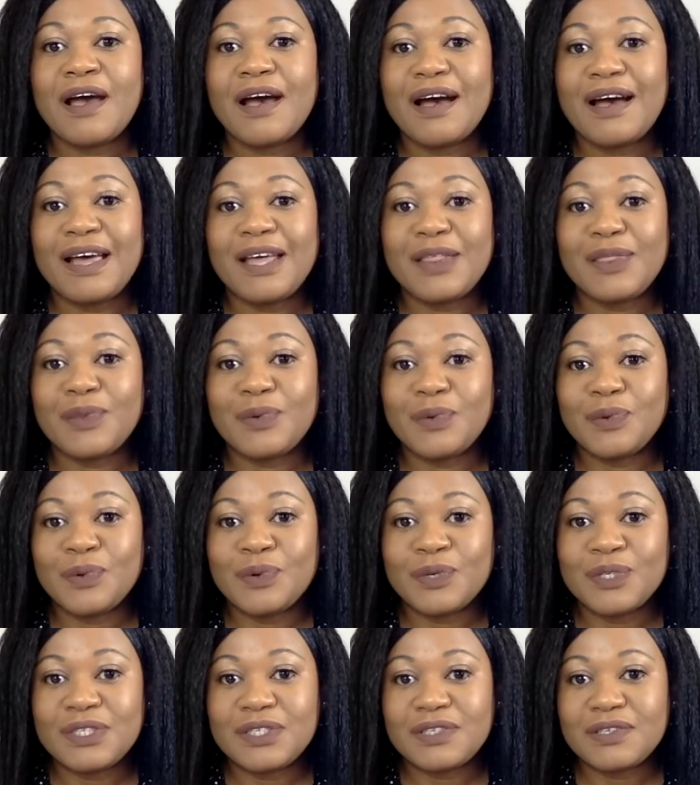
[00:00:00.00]
I
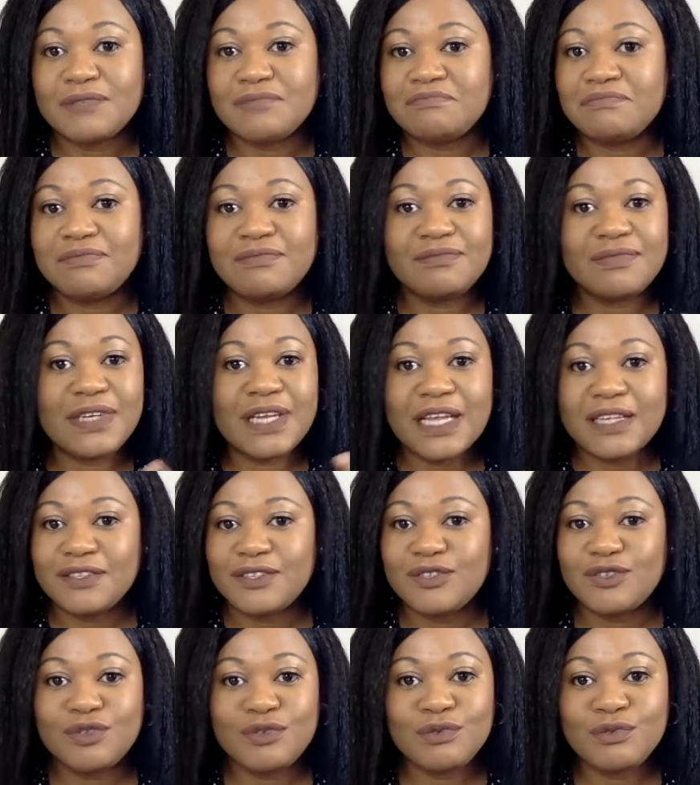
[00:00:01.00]
thought
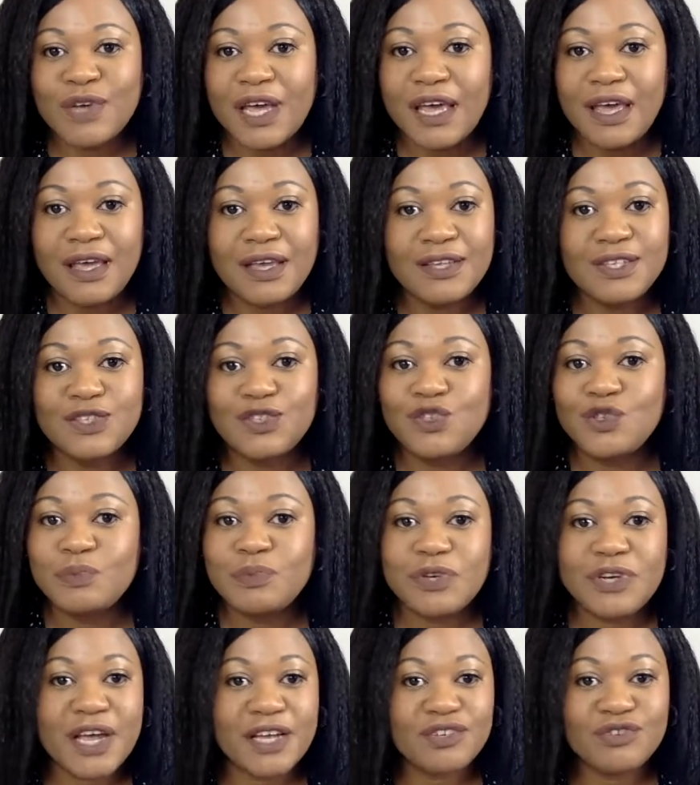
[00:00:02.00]
let's do a
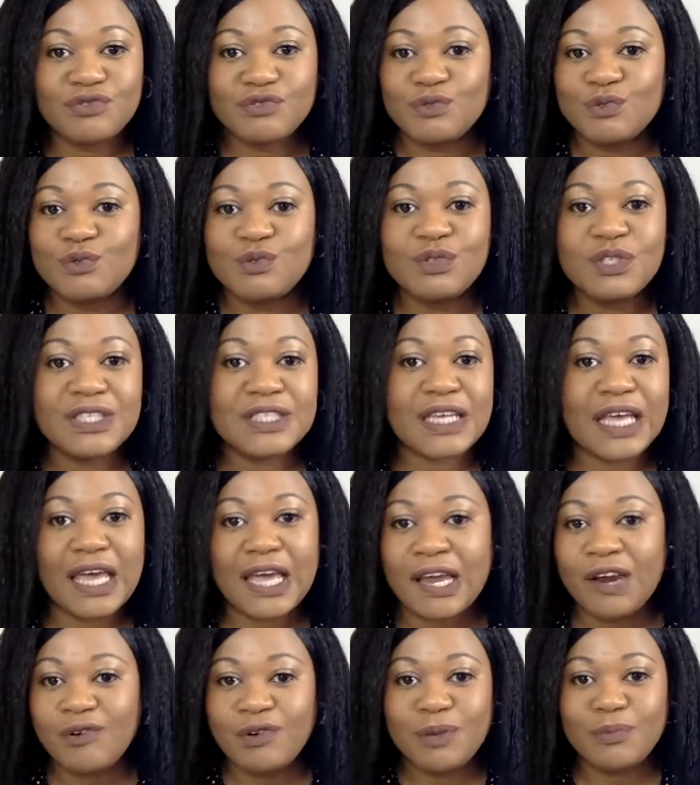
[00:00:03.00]
supernatural
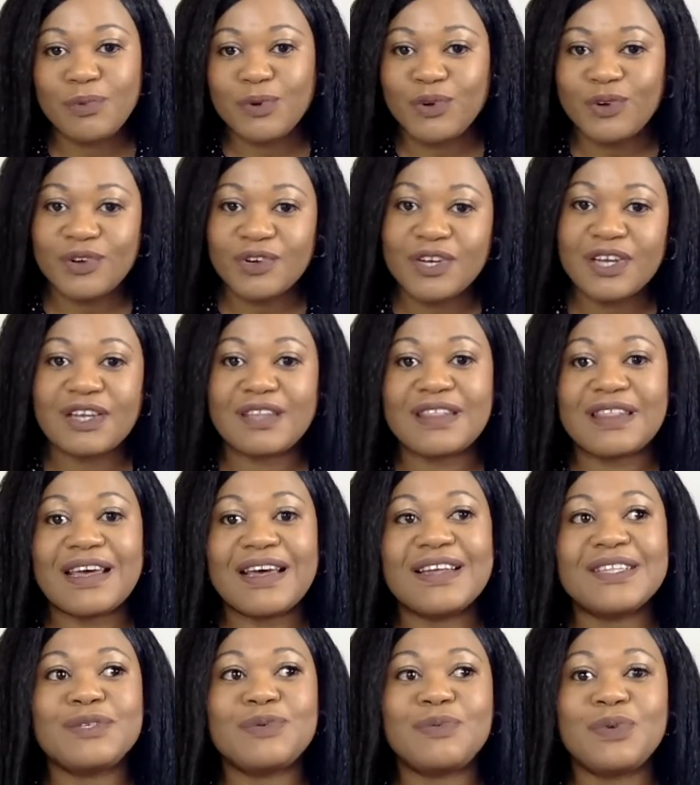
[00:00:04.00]
scary book
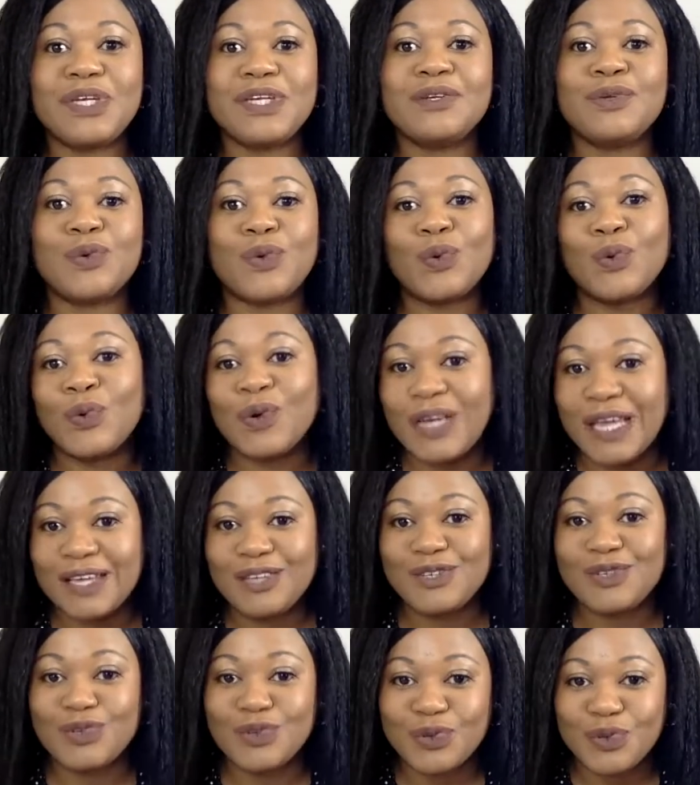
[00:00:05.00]
that we all
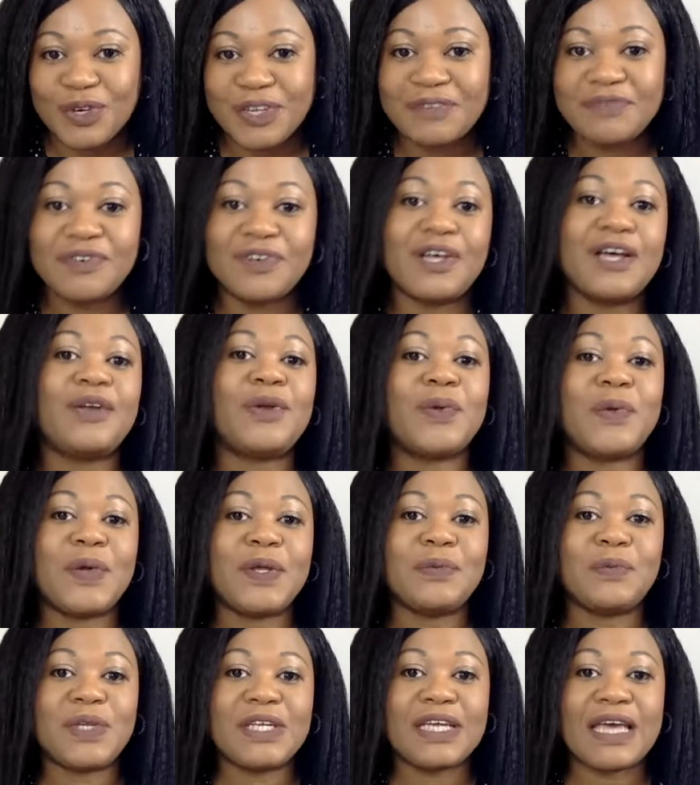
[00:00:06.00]
enjoy for
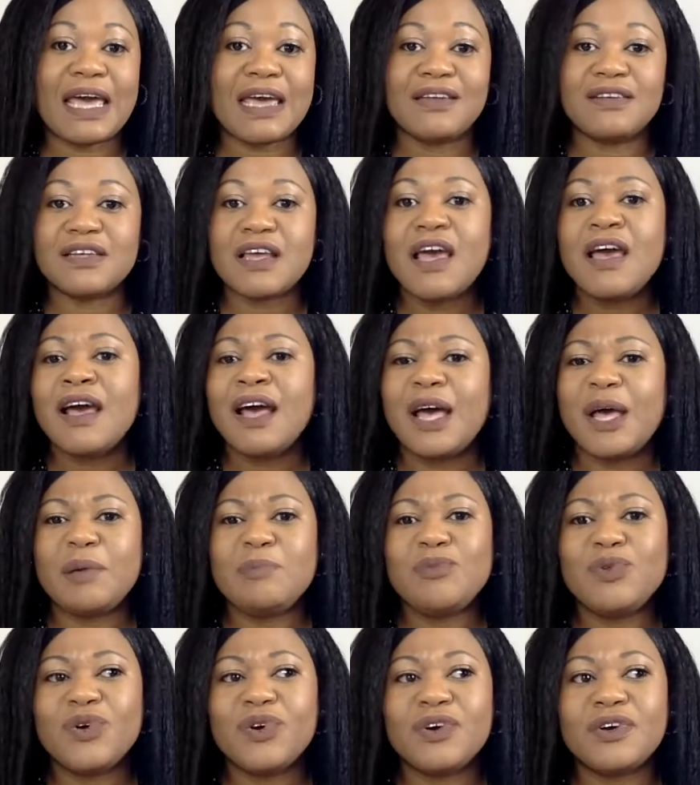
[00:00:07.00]
Halloween weekend.
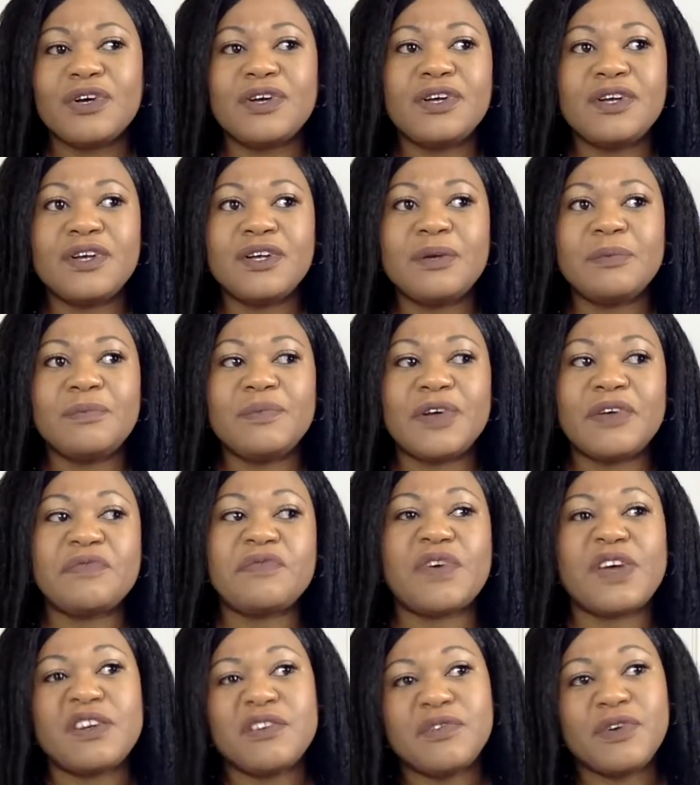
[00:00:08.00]
I'm not um, a
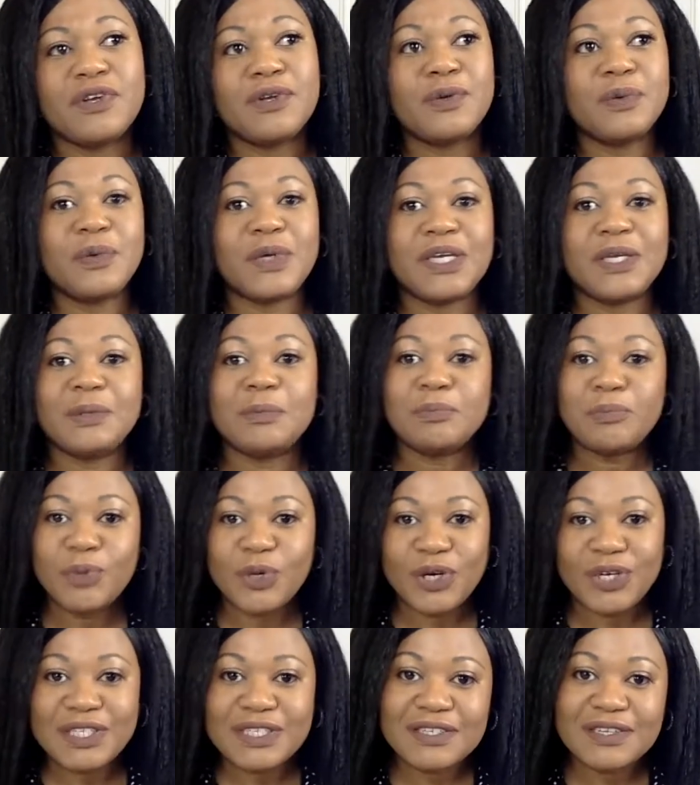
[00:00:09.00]
fan of Halloween,
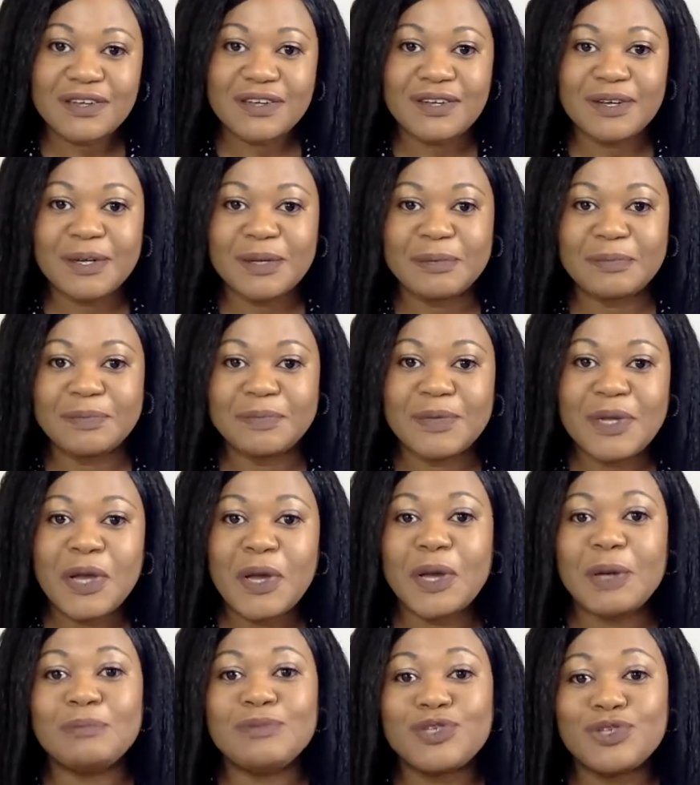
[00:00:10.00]
but
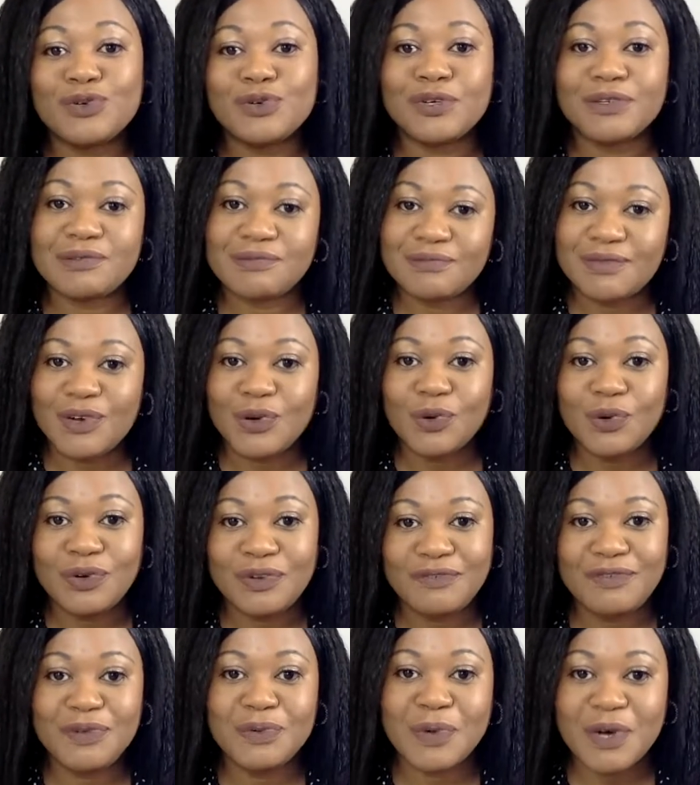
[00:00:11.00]
um, I'm sure all
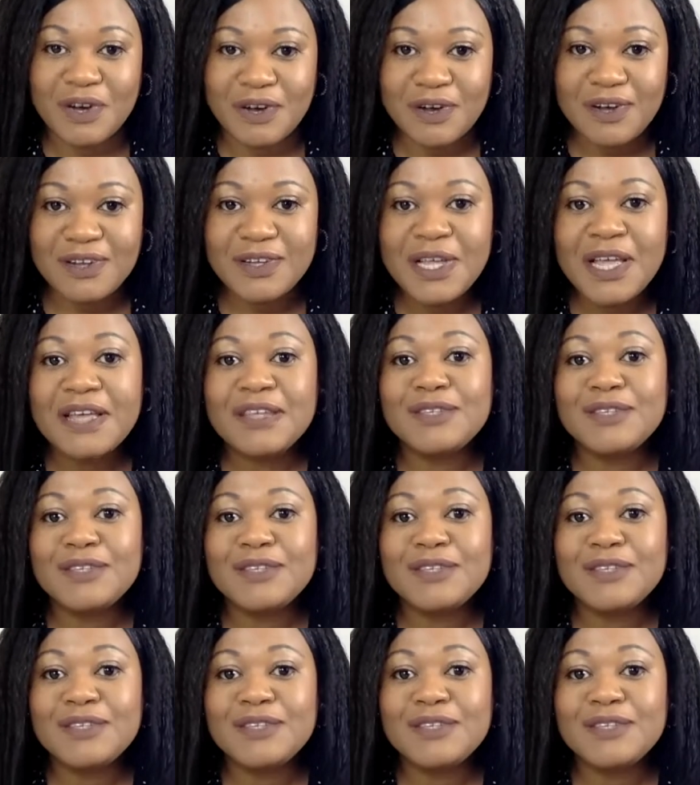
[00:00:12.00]
of you are.